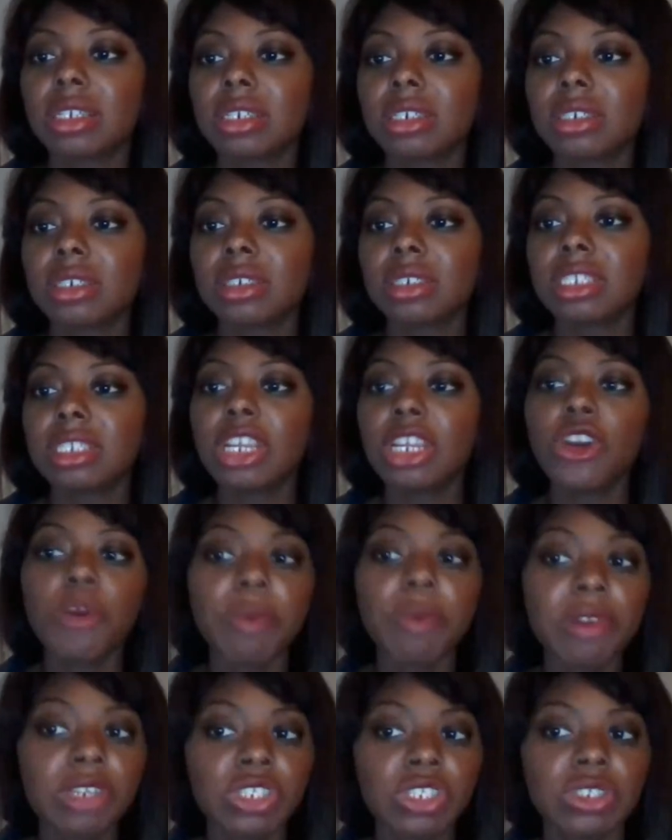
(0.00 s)
stay
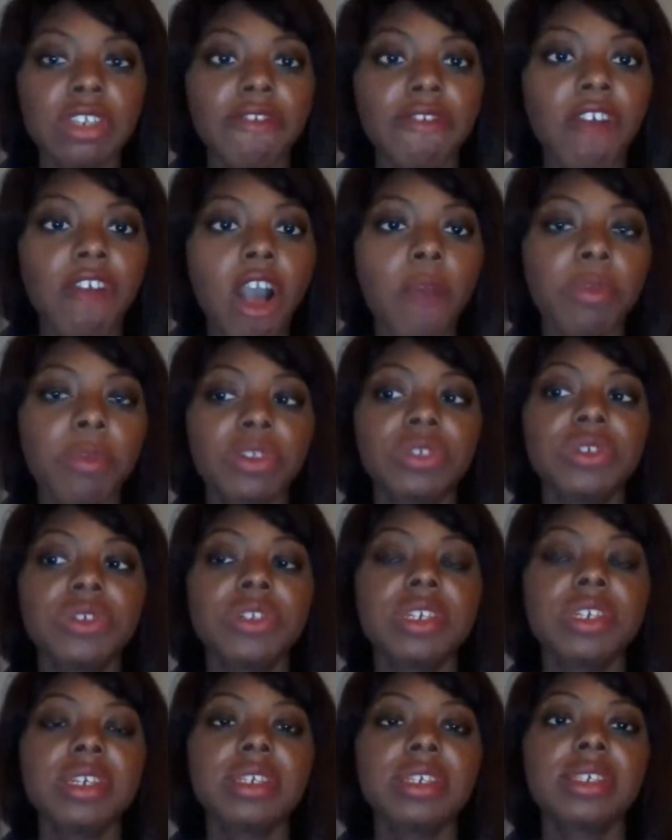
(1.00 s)
open to different
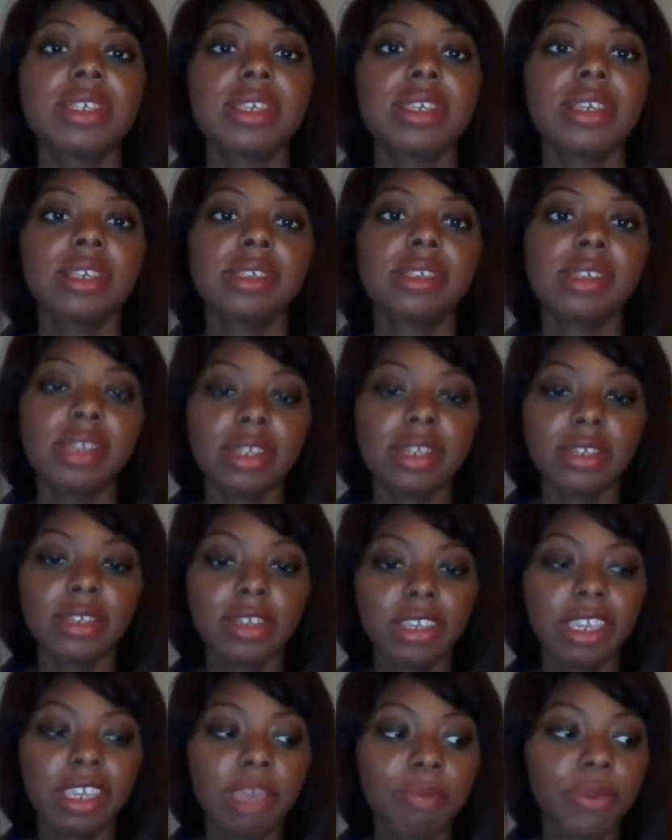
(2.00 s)
opportunities,
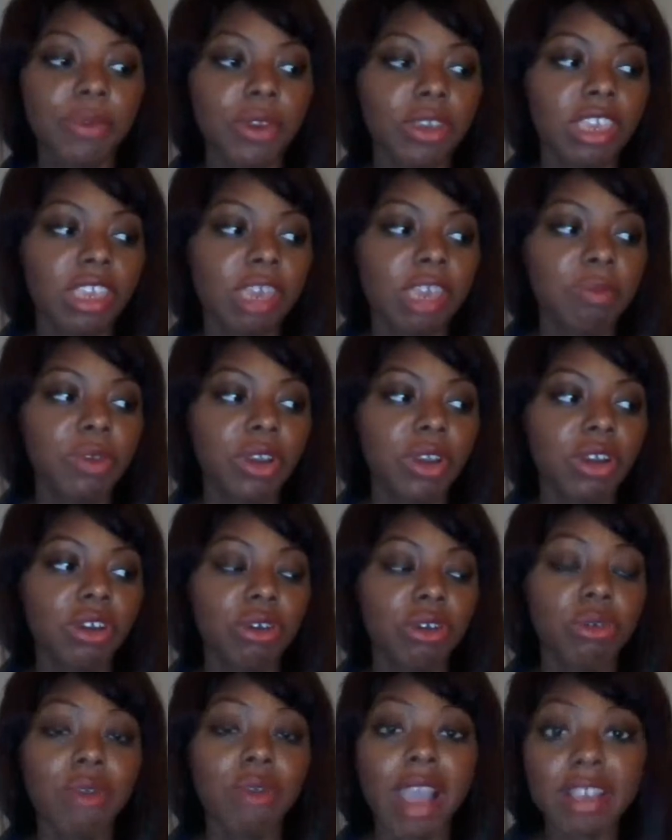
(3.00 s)
keep your
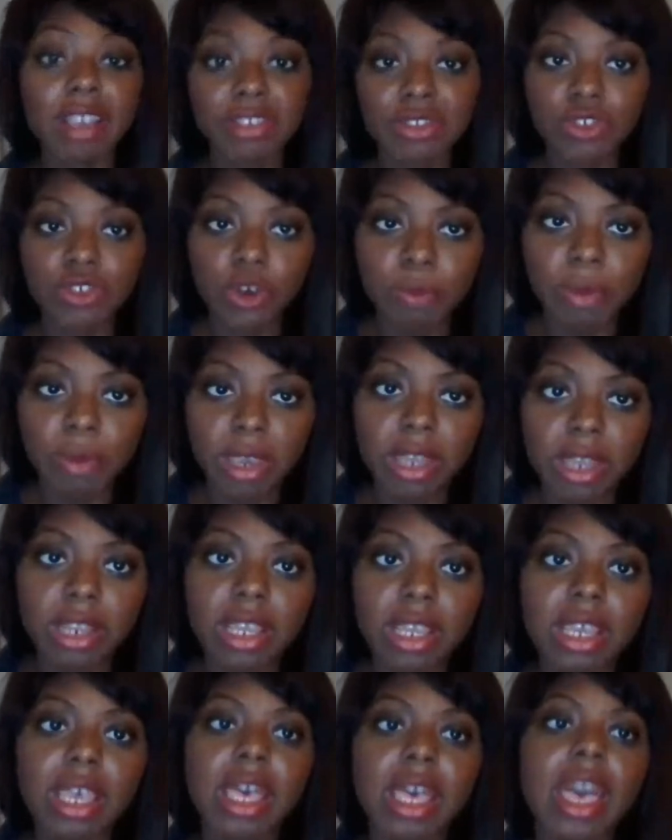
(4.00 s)
horizons open,
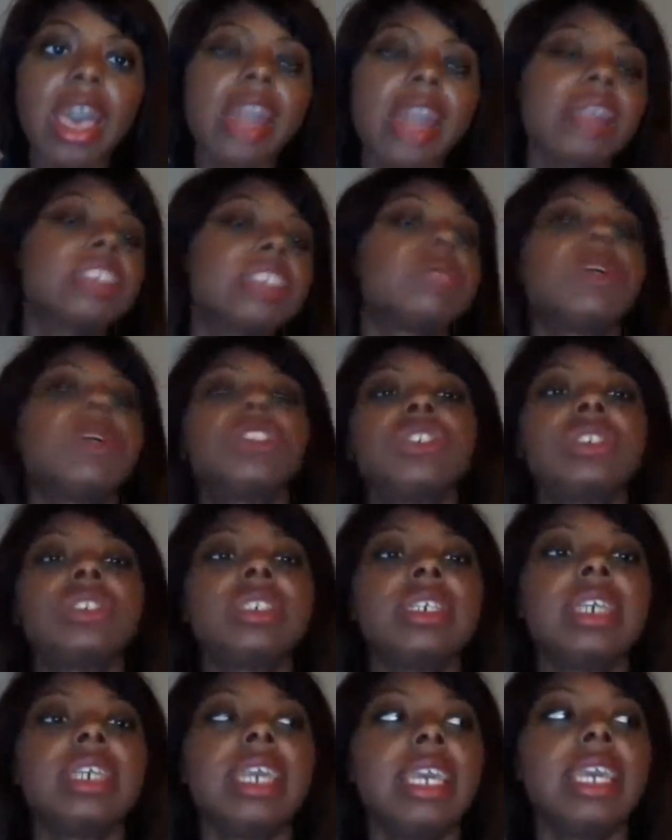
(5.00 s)
and
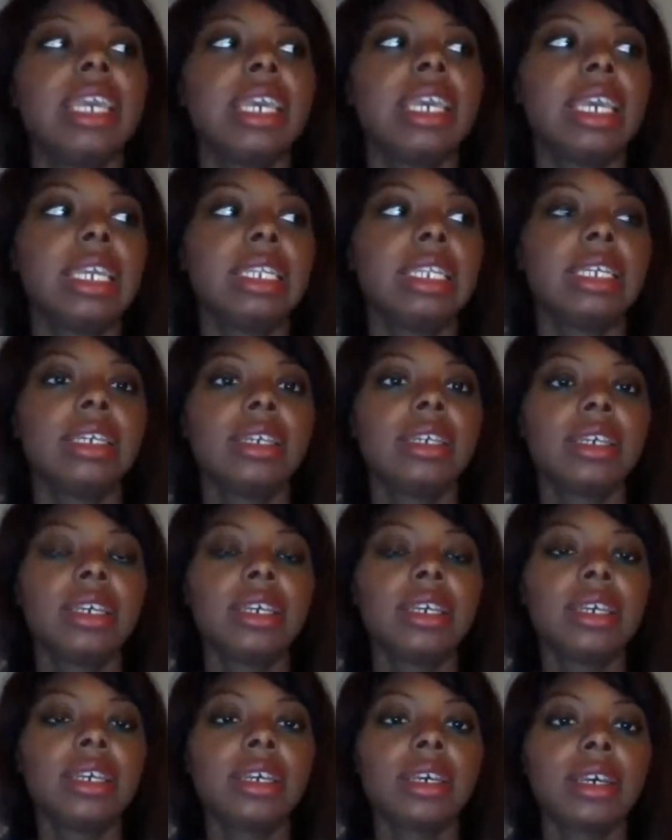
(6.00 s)
especially in
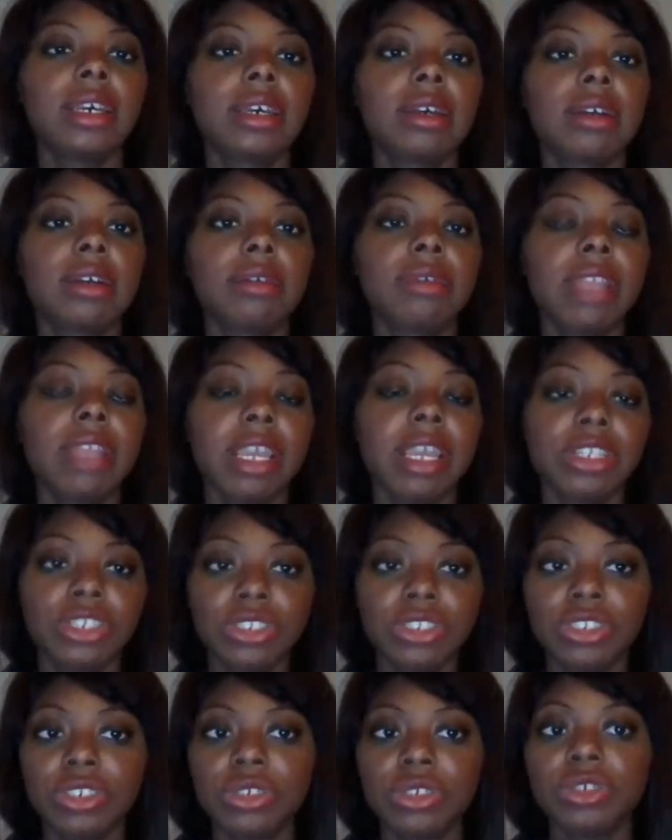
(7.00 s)
relation
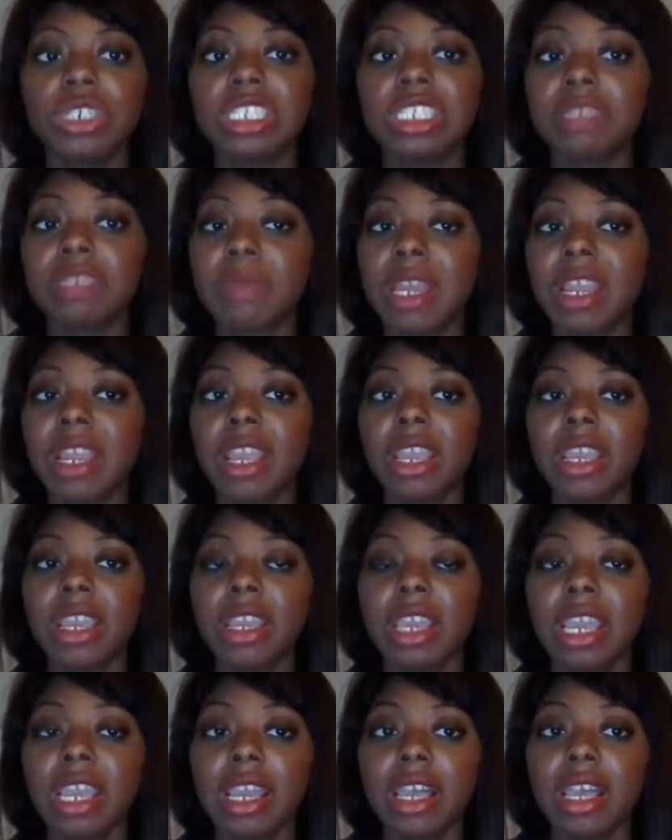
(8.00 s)
to Hispanic
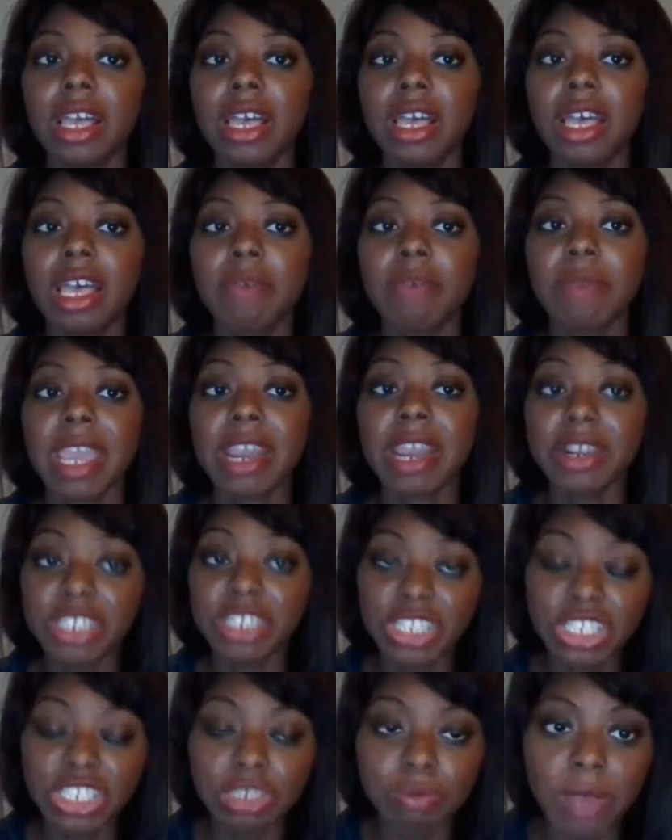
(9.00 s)

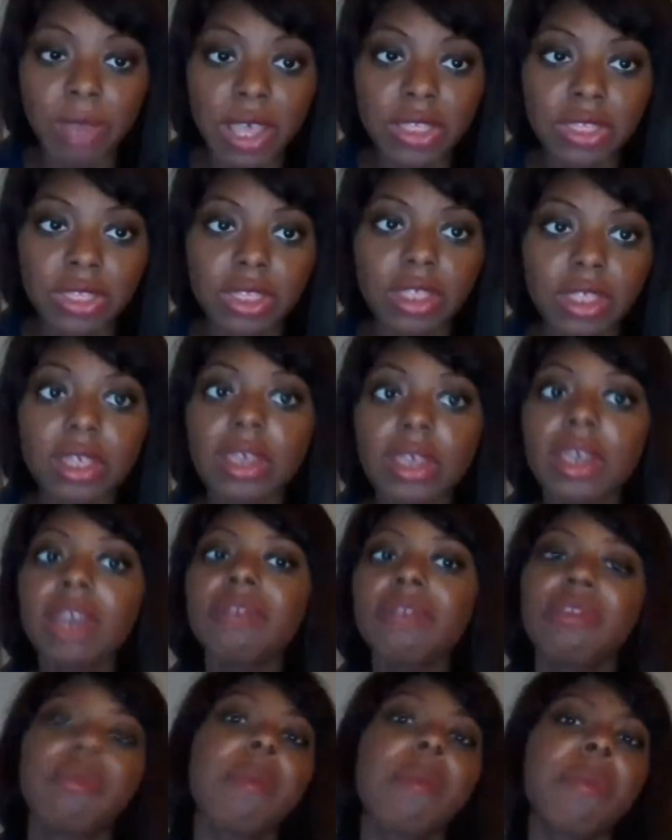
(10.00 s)
Heritage Month.
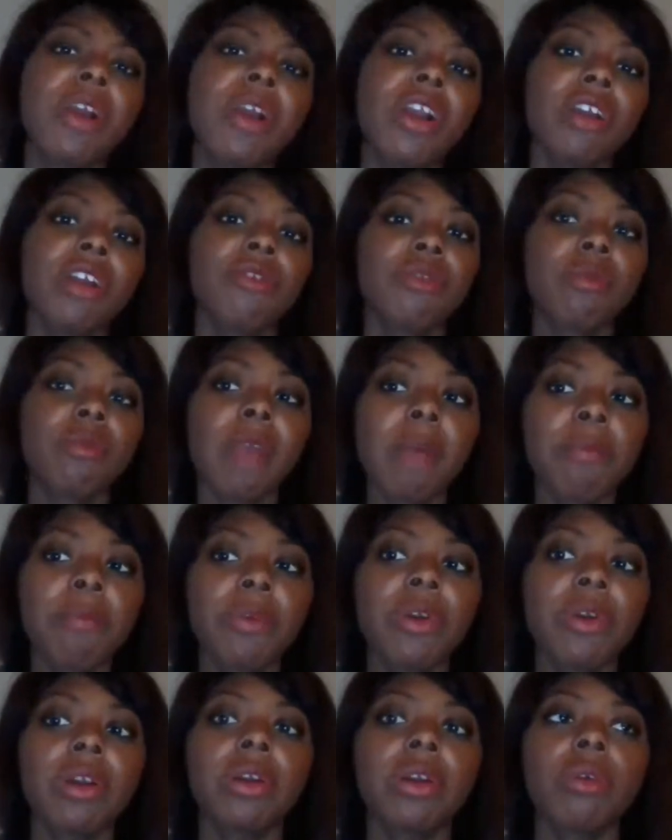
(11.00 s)

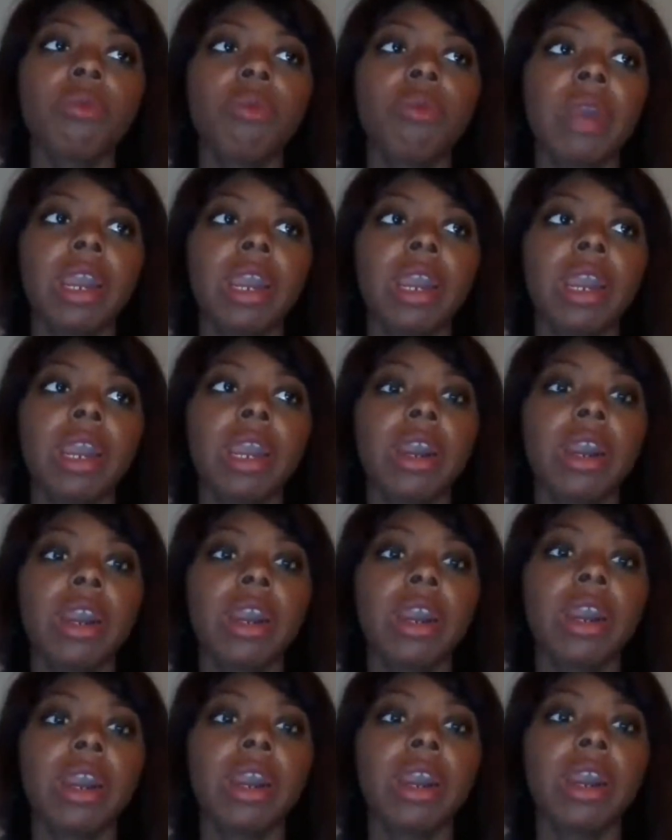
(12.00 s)
Remember
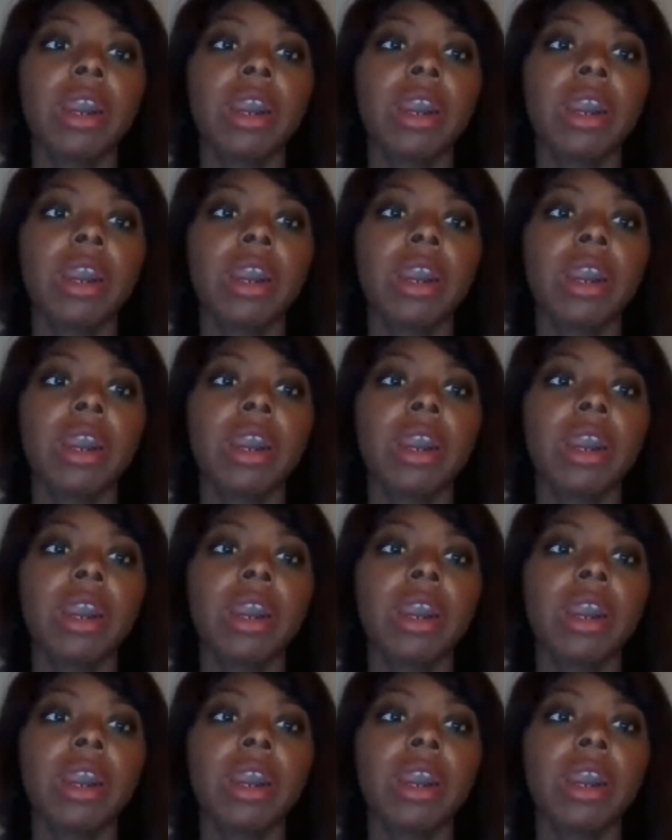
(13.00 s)
where